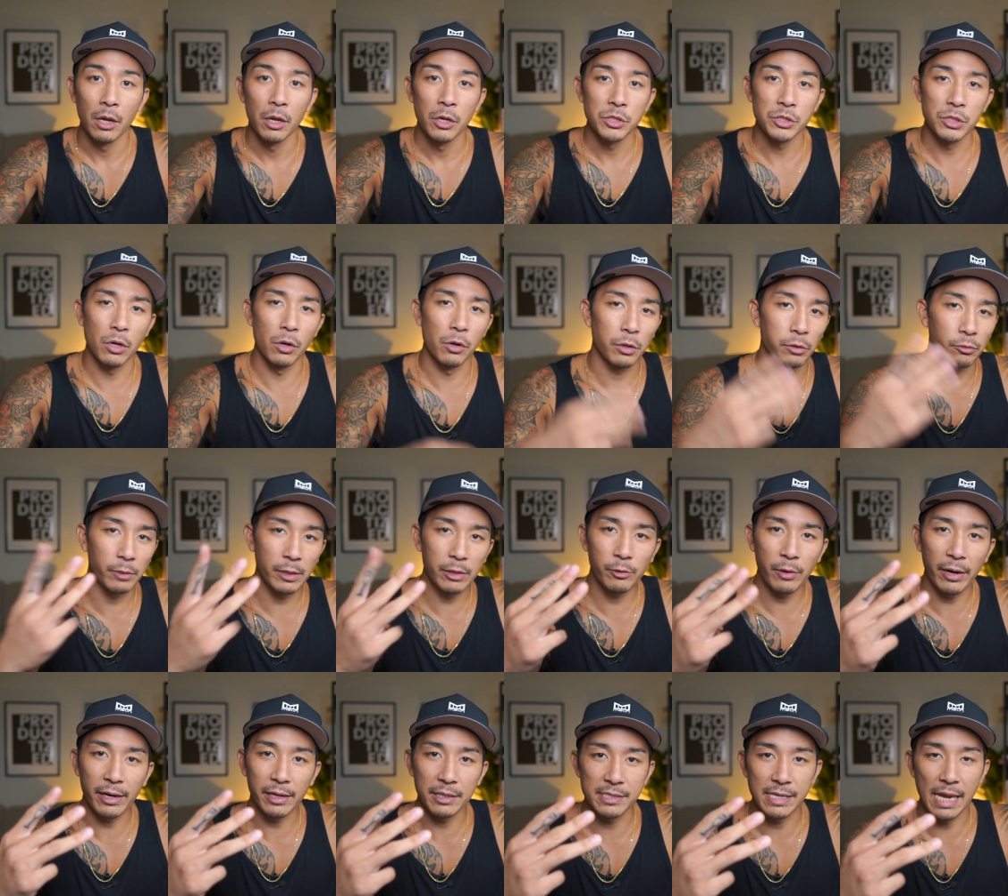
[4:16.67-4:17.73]
So, three
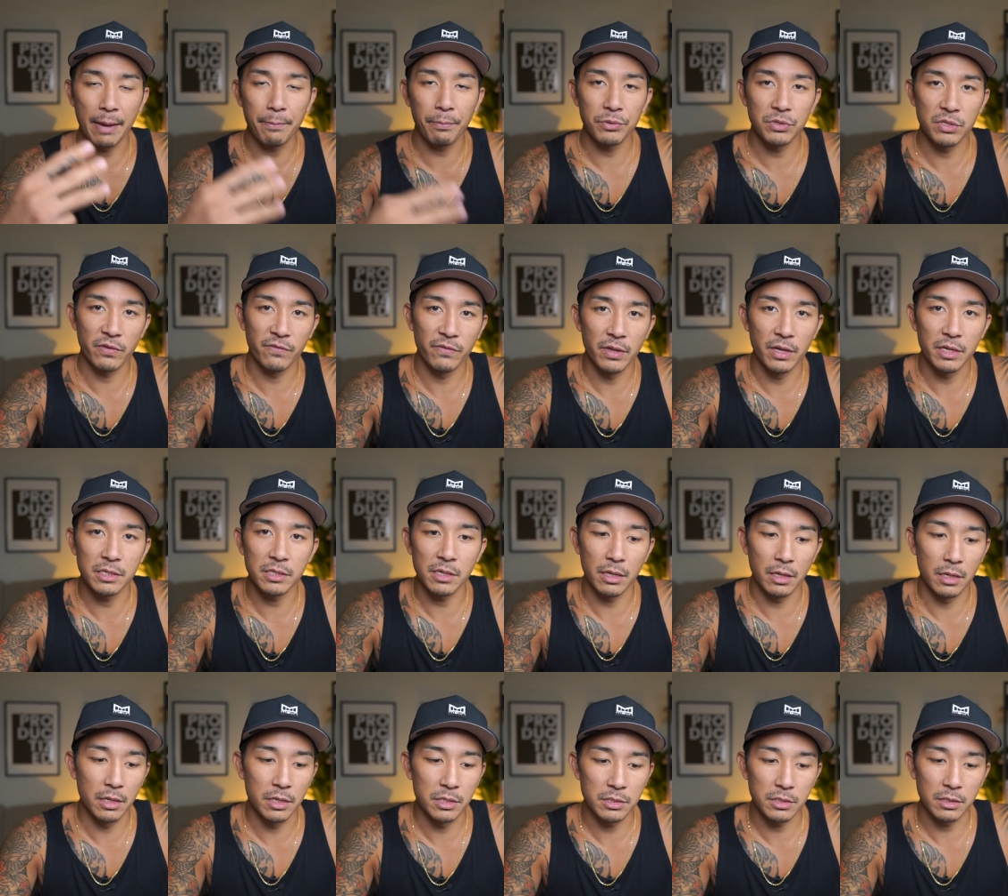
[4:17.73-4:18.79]
great examples of this
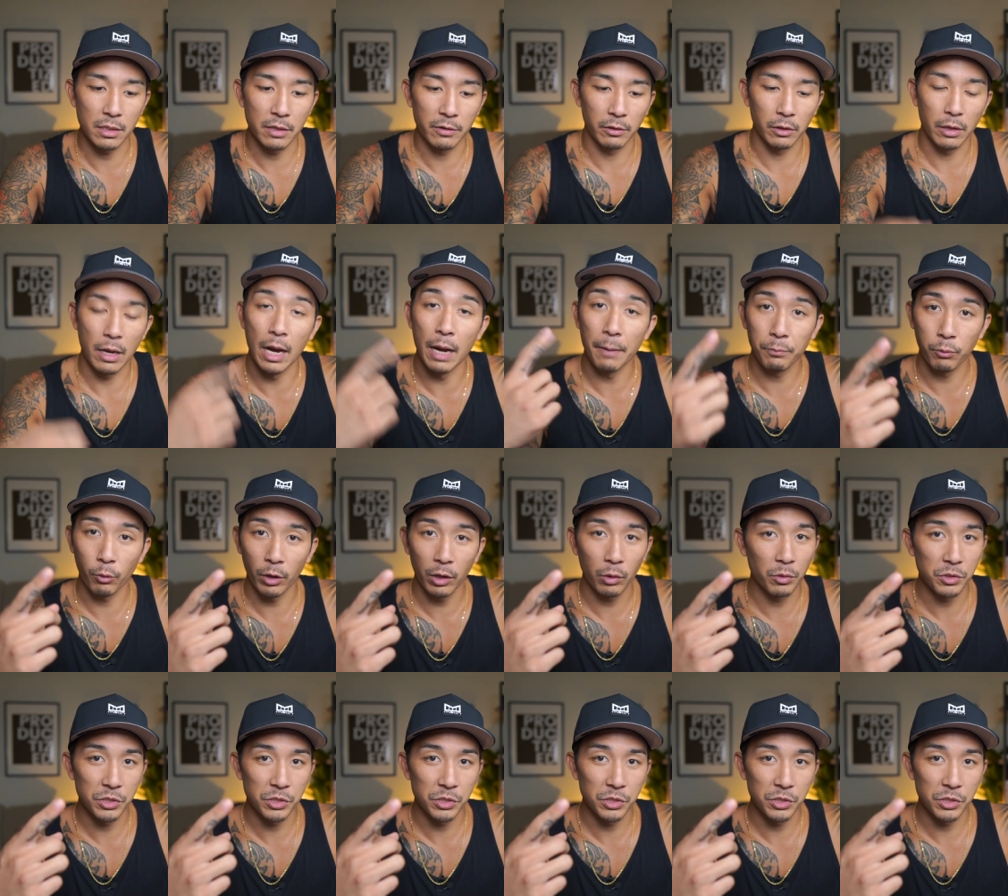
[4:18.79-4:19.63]
is Upwork,